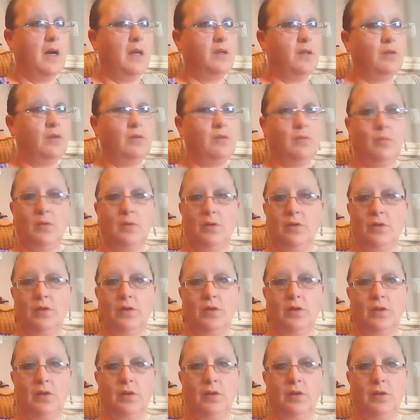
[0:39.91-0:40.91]
I just
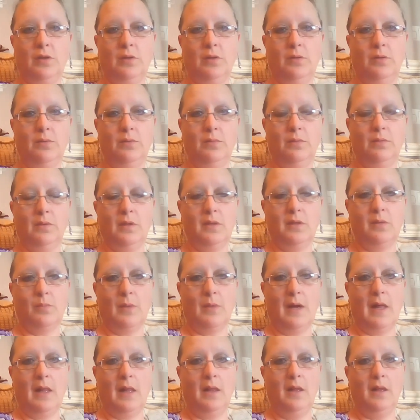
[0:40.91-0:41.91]
want to show you
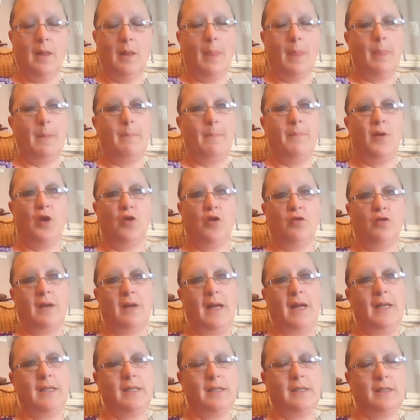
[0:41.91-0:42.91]
as well the
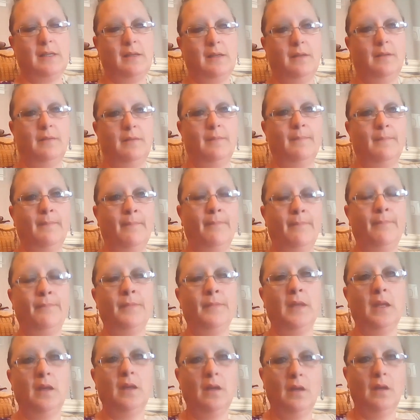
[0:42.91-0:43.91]
progress
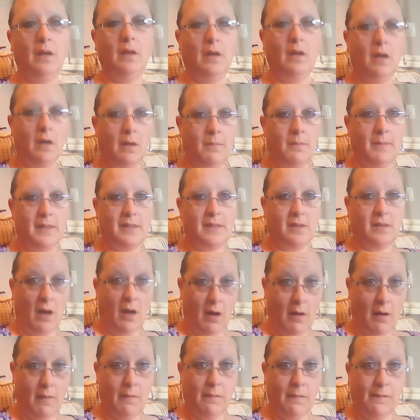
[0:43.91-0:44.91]
on my
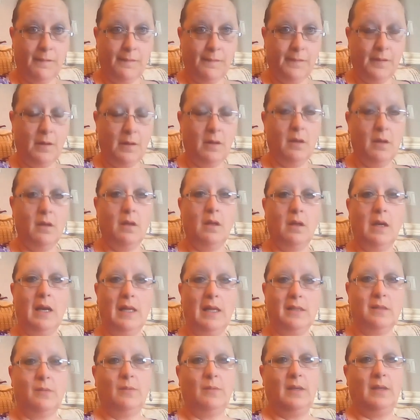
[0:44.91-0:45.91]
scarf.
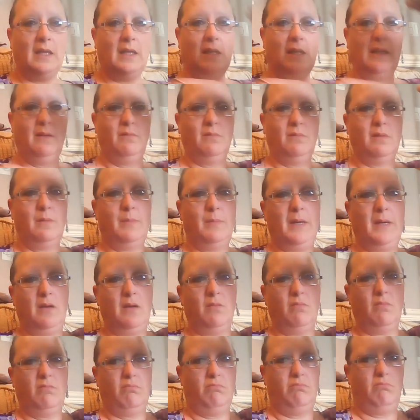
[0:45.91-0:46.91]
Last week it was
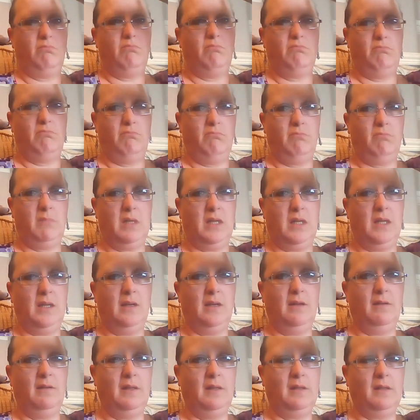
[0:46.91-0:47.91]
about, I
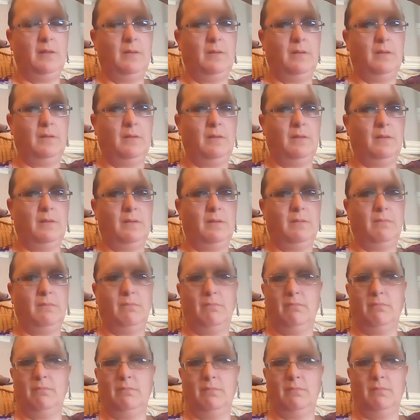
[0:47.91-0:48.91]
don't know, this
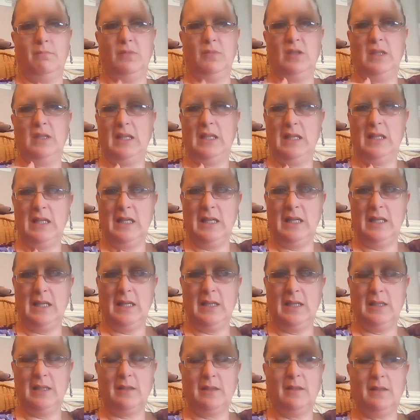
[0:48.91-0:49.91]
was it
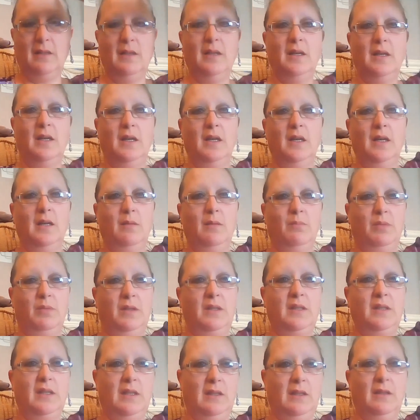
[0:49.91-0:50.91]
like that,
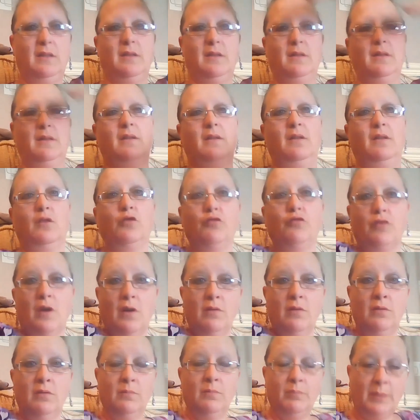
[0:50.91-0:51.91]
but it's
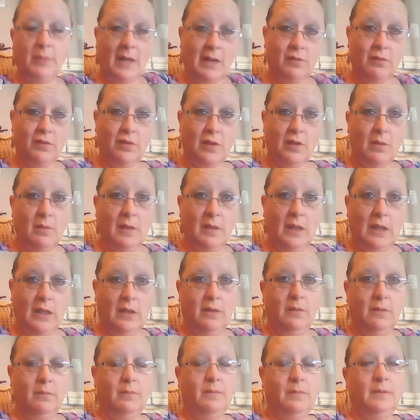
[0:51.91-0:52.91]
grown, but I'll show
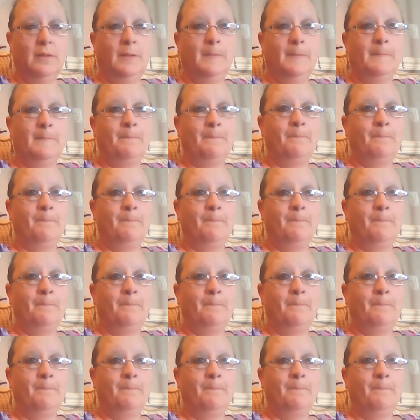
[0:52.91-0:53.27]
it you.